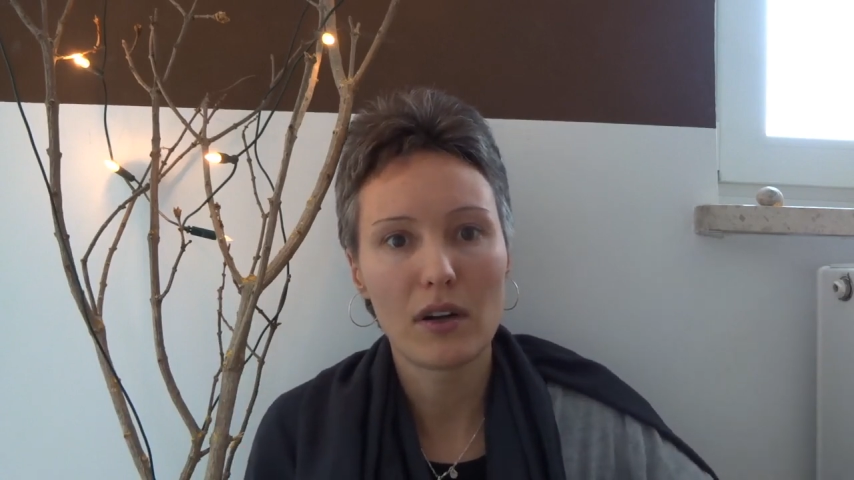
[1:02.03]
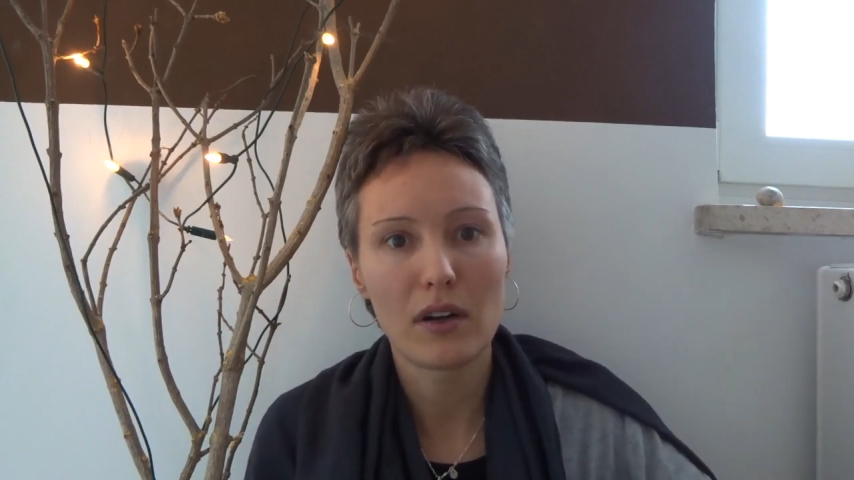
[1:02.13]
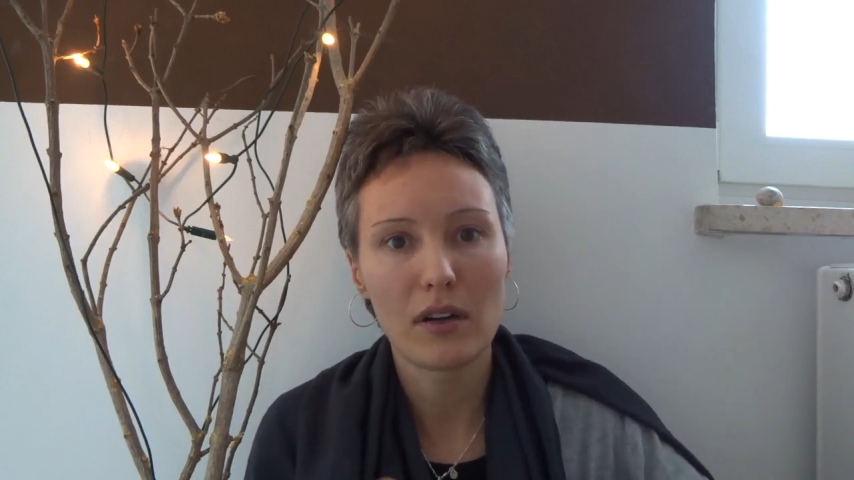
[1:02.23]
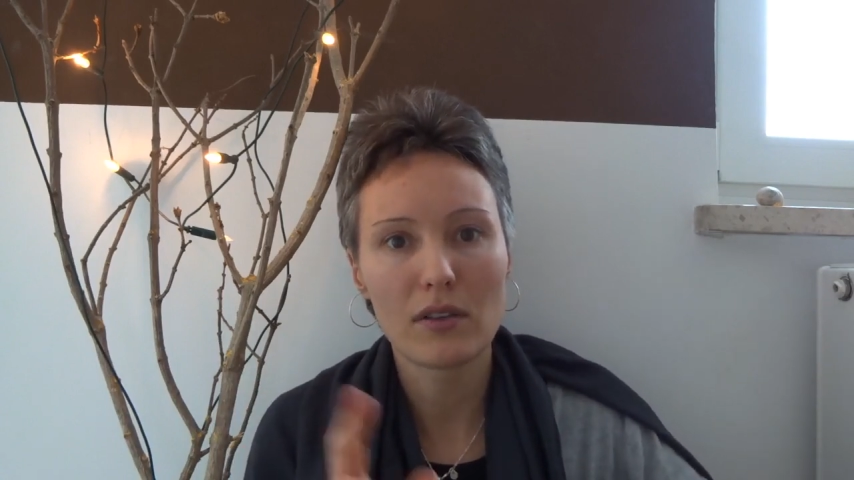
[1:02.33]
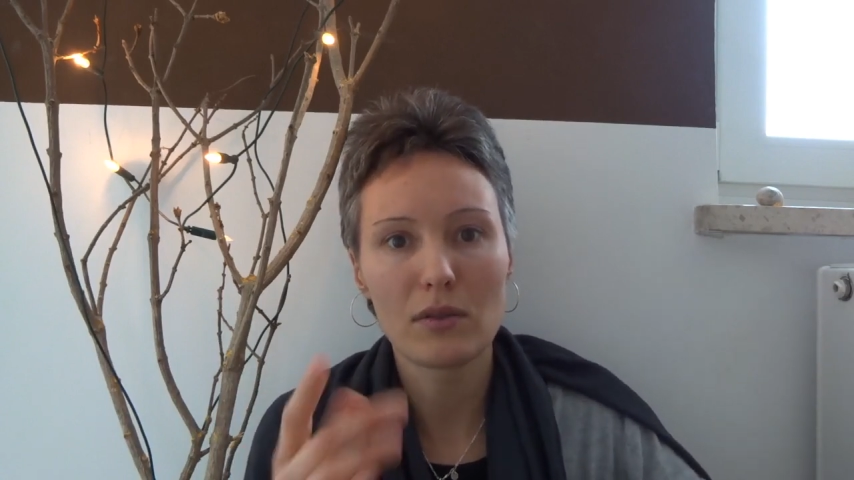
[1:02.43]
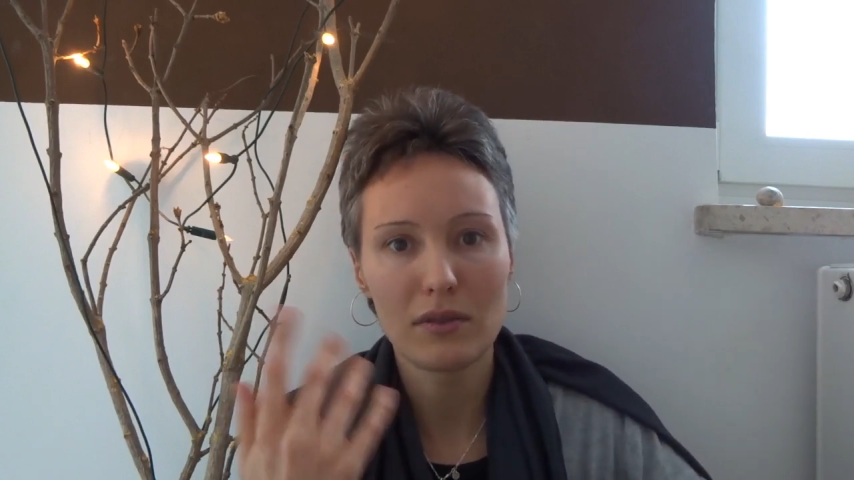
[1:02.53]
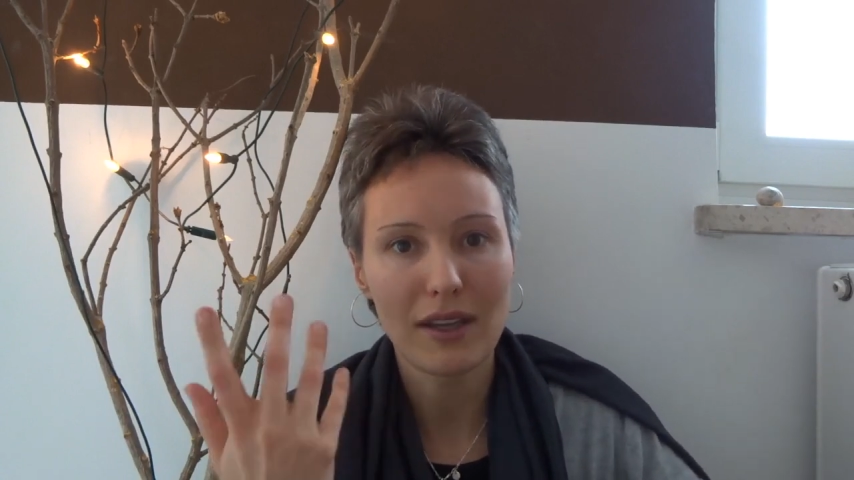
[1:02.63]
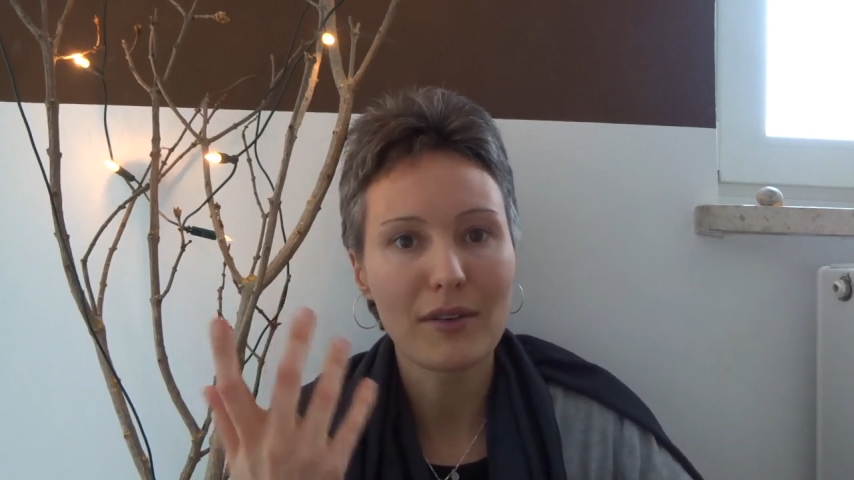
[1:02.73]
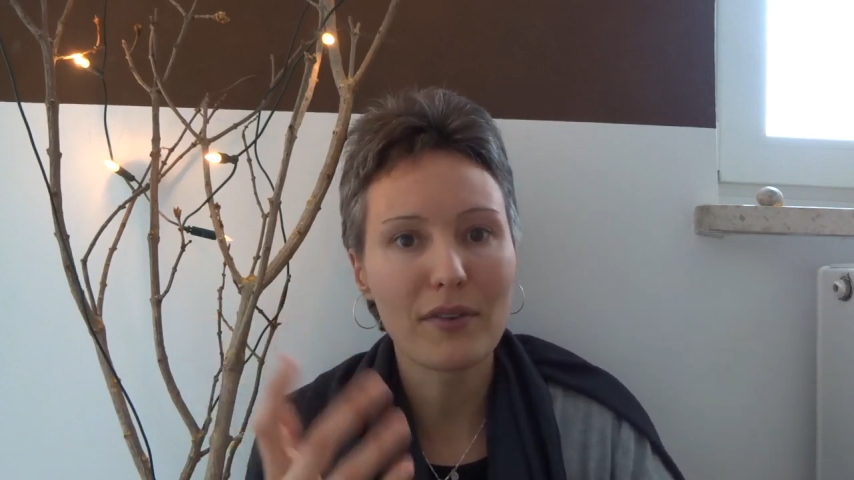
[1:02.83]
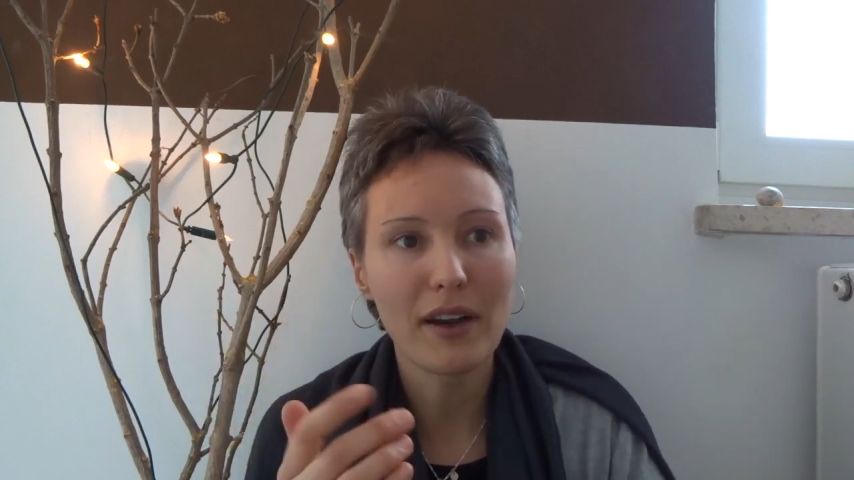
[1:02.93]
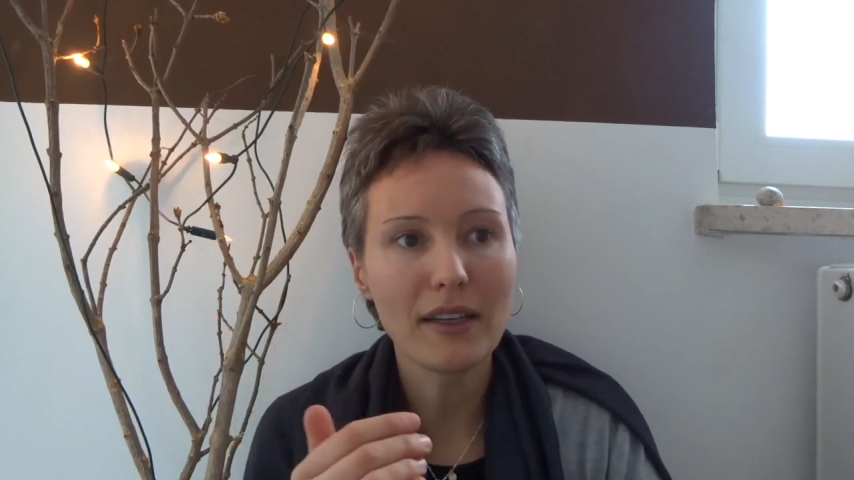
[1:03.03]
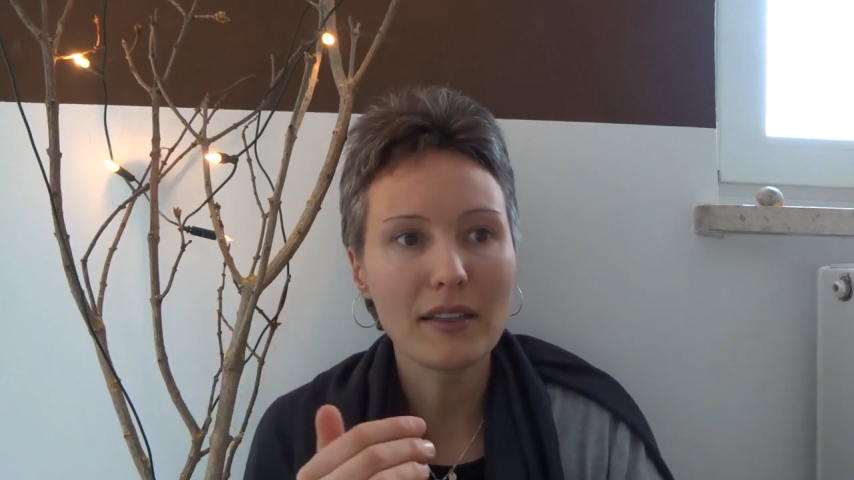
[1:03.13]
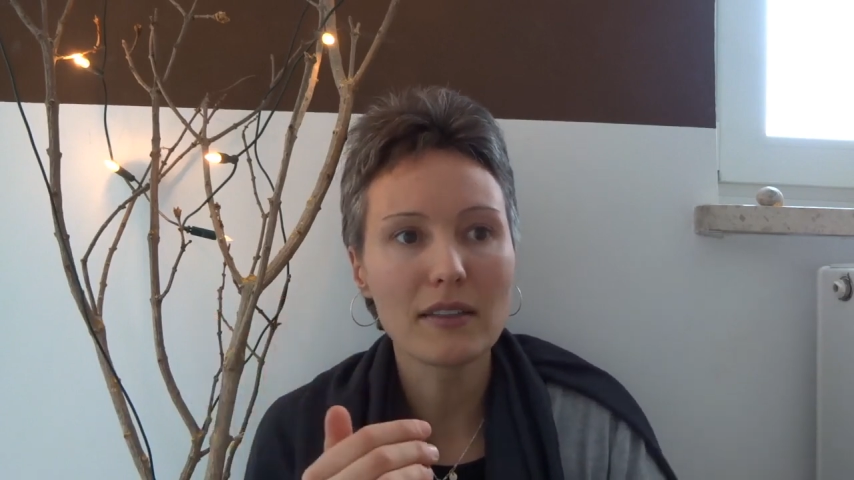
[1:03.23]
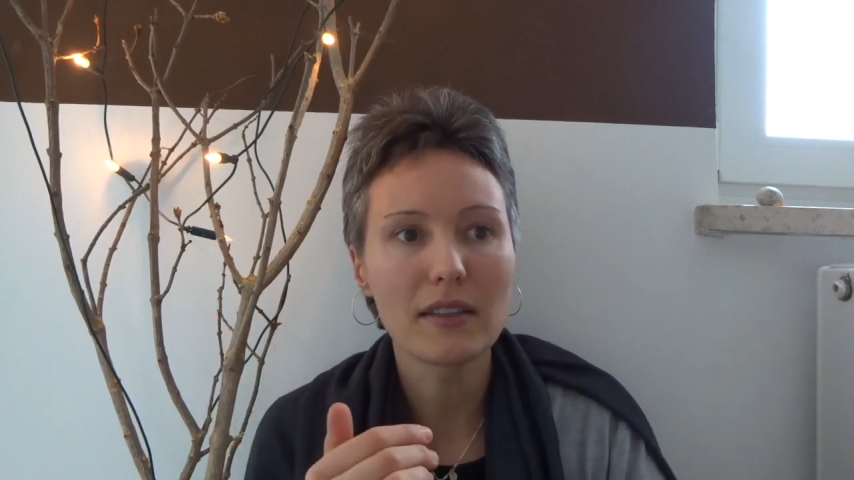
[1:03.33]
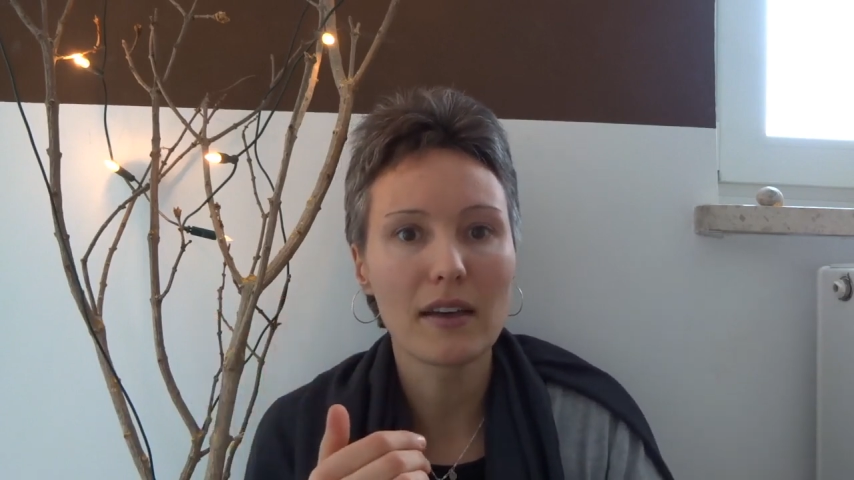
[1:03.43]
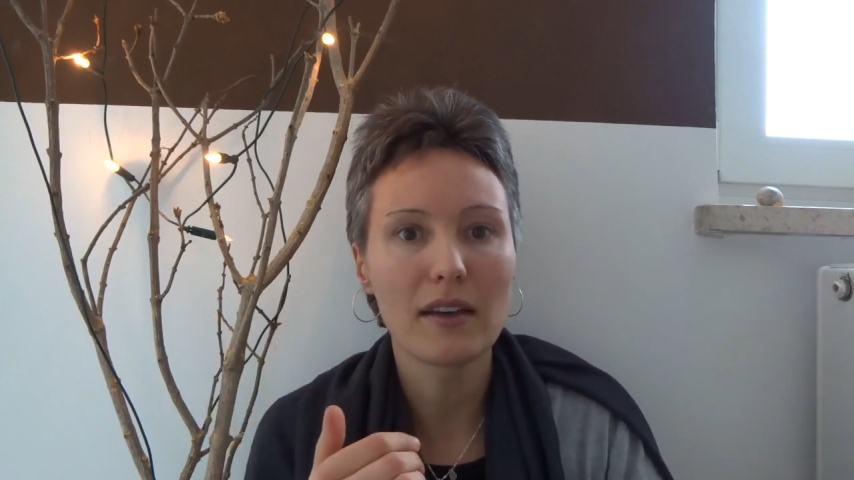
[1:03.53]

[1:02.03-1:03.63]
that friend,